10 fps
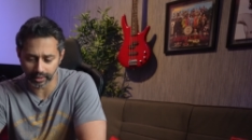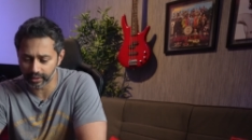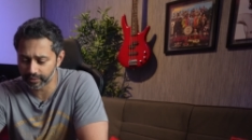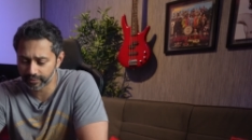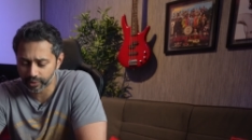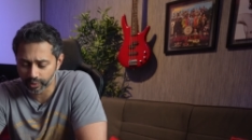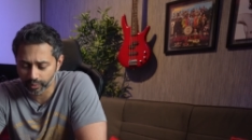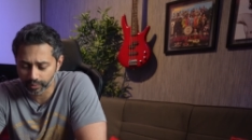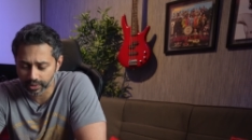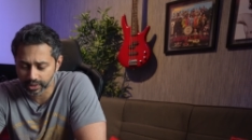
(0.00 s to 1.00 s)
it gives
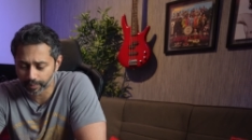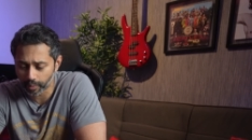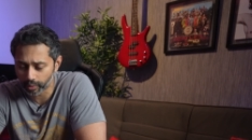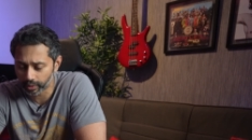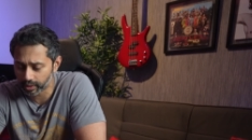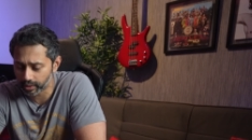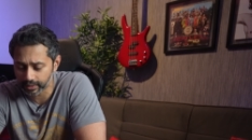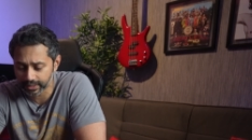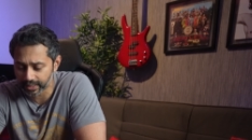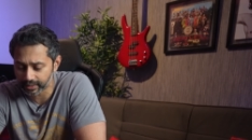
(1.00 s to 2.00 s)
you the support to
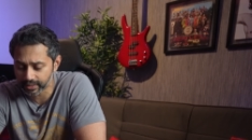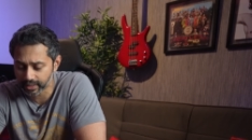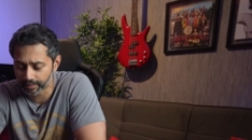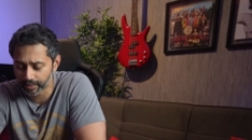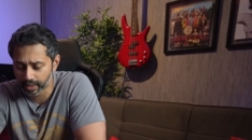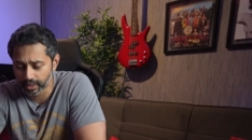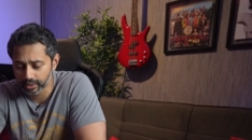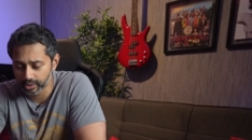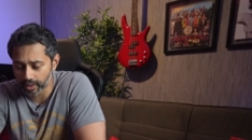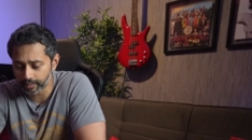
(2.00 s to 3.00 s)
set this up.
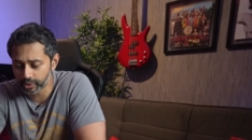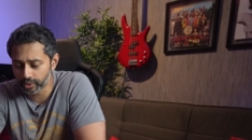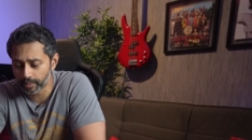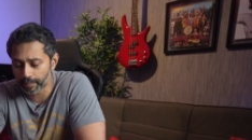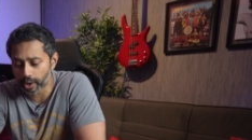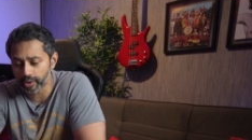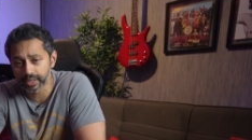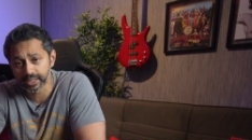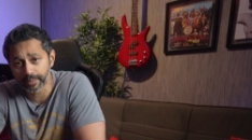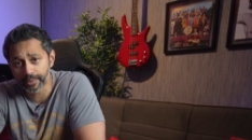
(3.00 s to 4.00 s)
So I'm just gonna power
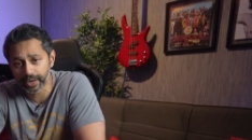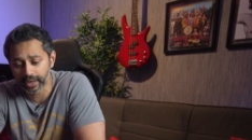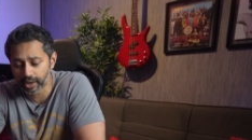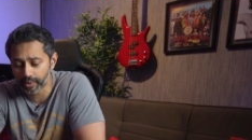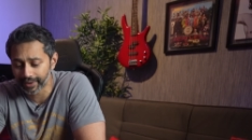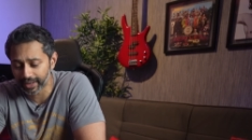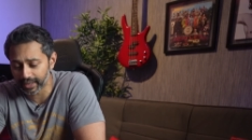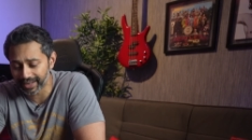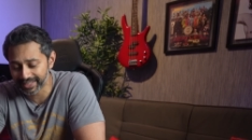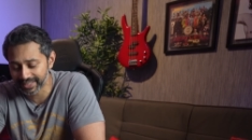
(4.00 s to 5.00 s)
this up right now
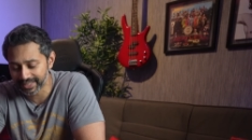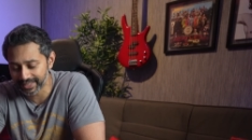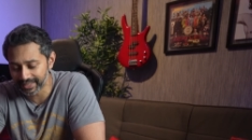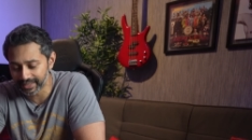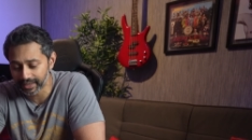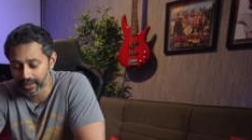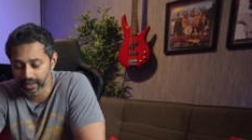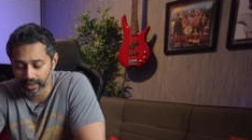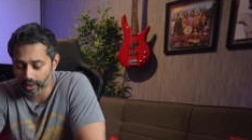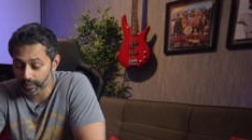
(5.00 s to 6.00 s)
and let's see
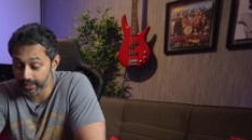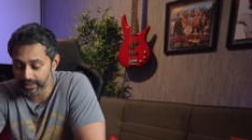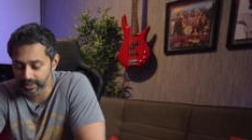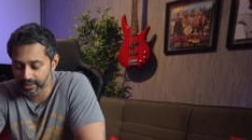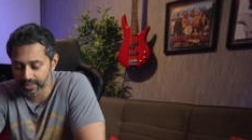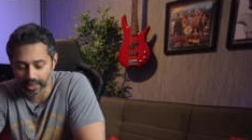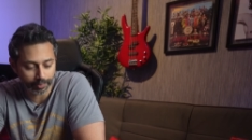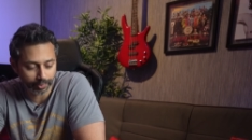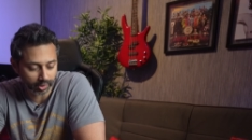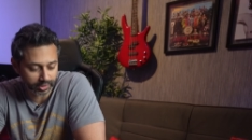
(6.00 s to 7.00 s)
how easy the
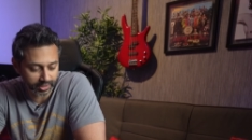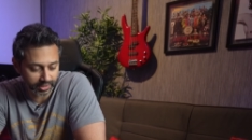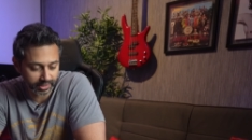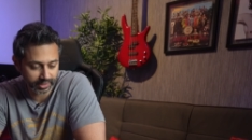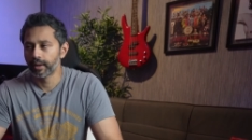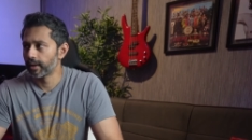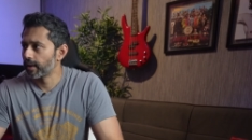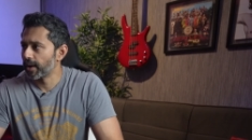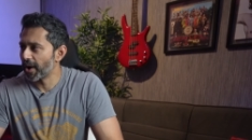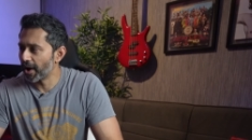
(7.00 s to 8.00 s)
setup process is.
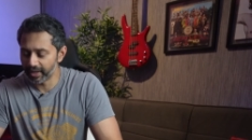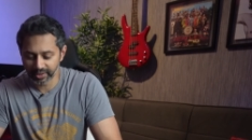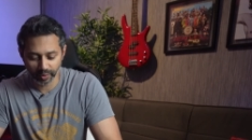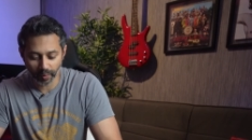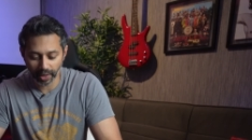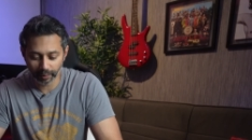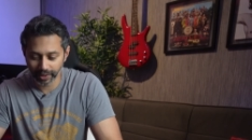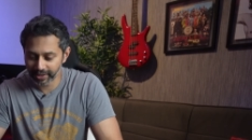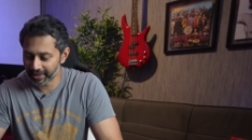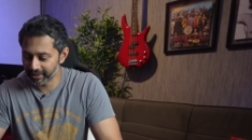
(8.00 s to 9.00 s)
All right, so while we're
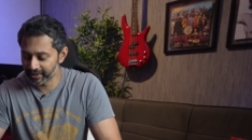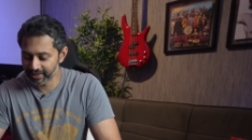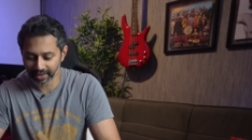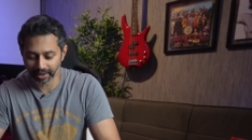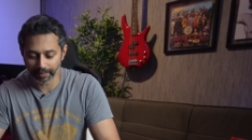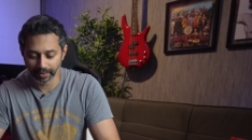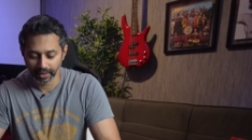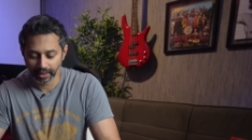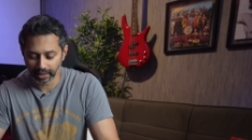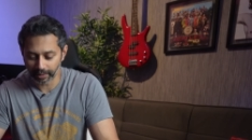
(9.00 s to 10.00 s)
setting this up,
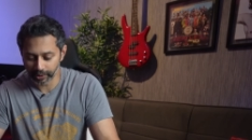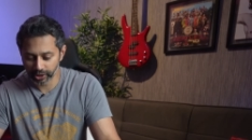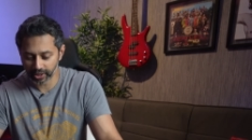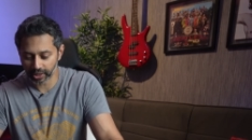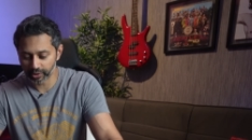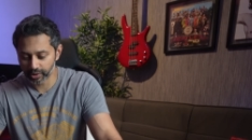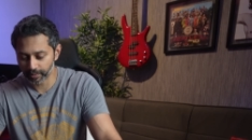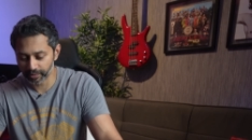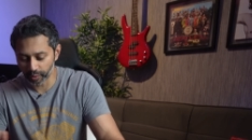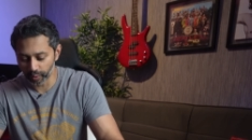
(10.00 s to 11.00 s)
let me just tell you some
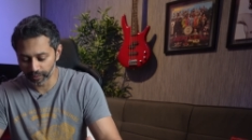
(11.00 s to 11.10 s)
of the cool